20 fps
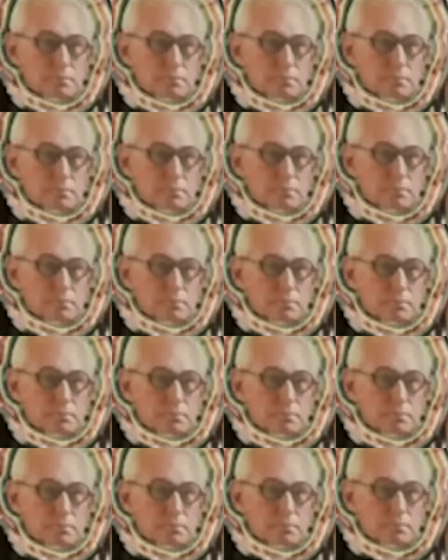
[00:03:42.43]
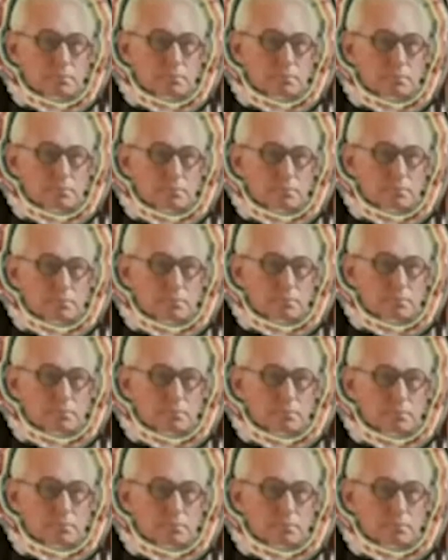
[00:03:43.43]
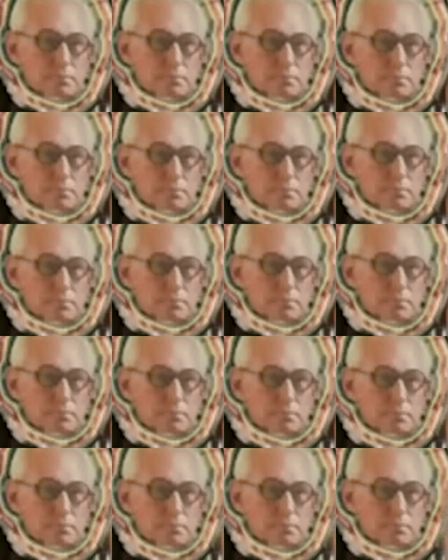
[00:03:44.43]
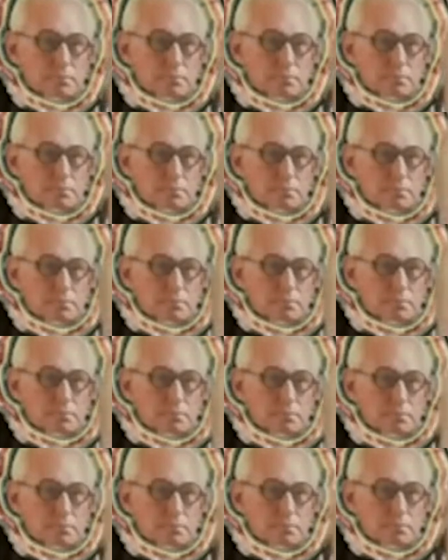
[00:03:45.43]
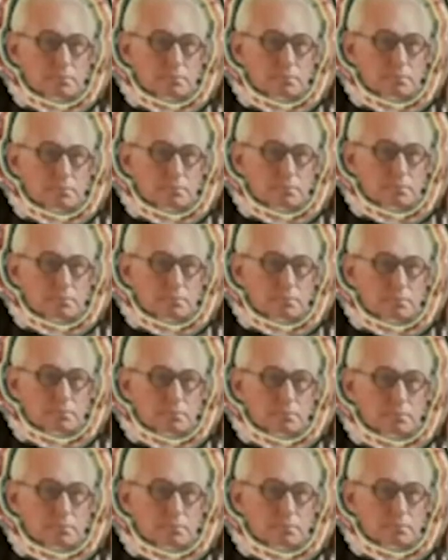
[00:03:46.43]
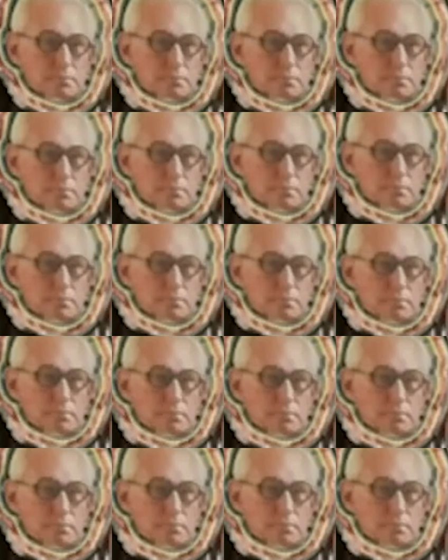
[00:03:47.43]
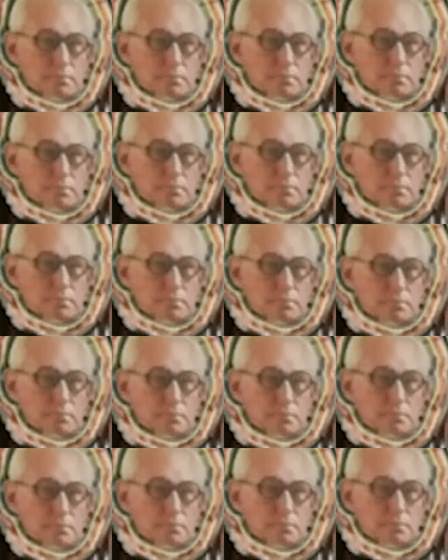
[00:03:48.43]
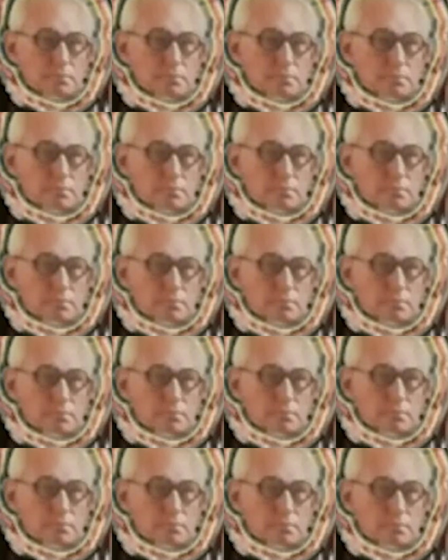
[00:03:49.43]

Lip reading: The person shown says nothing.